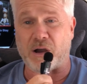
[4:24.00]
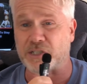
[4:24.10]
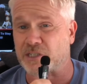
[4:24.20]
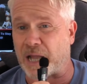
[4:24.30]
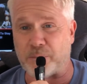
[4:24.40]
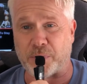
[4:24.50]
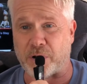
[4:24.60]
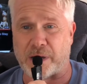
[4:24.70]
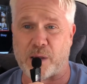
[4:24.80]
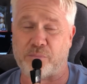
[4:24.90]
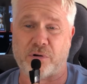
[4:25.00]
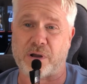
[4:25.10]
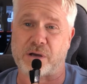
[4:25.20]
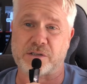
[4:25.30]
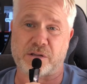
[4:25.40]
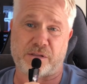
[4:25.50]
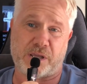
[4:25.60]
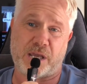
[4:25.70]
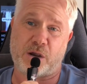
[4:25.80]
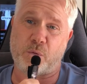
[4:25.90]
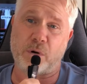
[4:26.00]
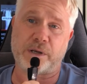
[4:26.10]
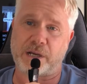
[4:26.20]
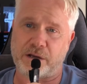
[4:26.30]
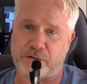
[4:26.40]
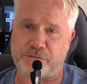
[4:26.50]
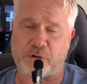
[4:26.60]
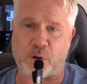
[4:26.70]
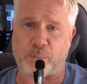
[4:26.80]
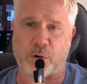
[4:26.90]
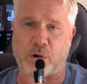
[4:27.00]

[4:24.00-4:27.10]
I stand behind their products. The quality that Firebot